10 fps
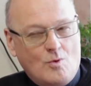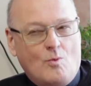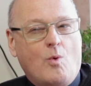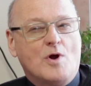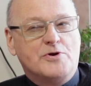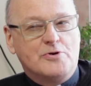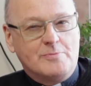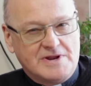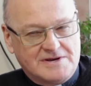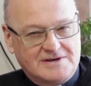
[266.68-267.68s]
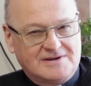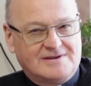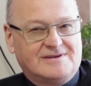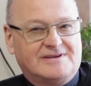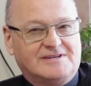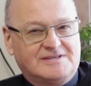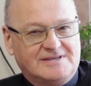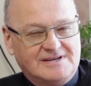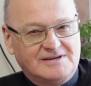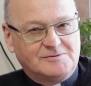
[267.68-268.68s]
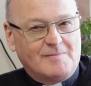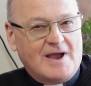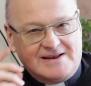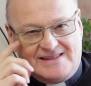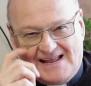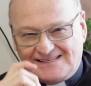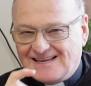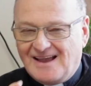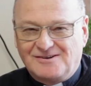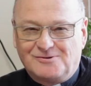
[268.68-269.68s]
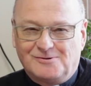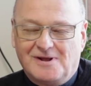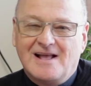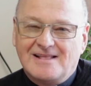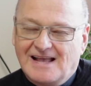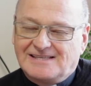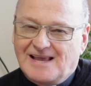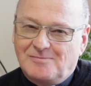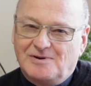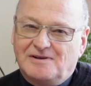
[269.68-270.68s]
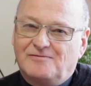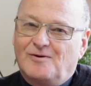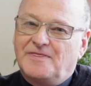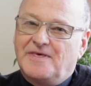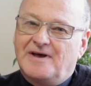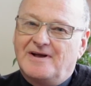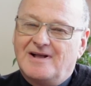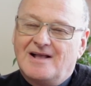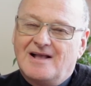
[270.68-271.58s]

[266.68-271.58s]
wonderment is in his mind. That's I believe what the